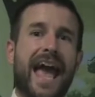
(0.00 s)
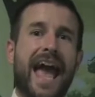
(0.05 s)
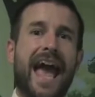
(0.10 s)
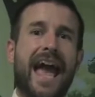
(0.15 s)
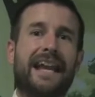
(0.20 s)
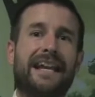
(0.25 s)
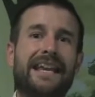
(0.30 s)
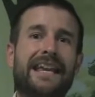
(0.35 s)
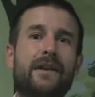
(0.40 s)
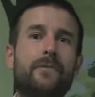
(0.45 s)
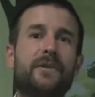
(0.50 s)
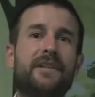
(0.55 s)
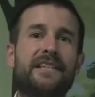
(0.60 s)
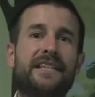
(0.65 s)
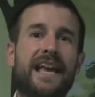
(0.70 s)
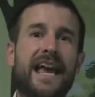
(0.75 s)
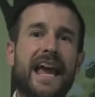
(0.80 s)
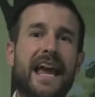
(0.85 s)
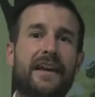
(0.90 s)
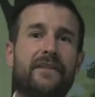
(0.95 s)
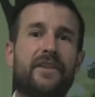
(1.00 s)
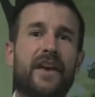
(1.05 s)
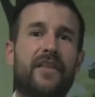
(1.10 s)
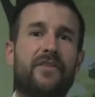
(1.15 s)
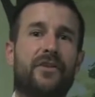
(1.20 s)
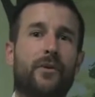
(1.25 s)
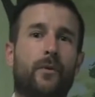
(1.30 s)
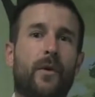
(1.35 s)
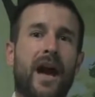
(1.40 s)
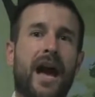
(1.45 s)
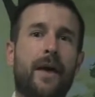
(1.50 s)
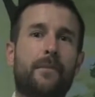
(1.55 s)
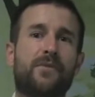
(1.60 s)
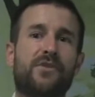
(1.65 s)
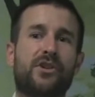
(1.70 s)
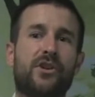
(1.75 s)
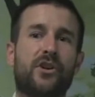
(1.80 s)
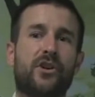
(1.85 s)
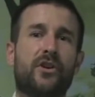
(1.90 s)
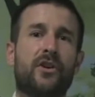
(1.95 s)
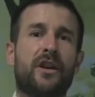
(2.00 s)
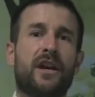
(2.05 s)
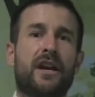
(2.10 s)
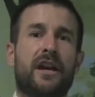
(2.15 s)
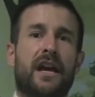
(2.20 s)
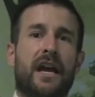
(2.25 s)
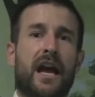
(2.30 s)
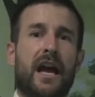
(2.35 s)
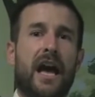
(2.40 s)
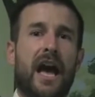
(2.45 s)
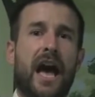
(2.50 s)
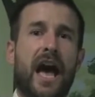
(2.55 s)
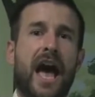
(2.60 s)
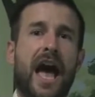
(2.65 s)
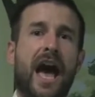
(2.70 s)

and he was saying that the rapture uh,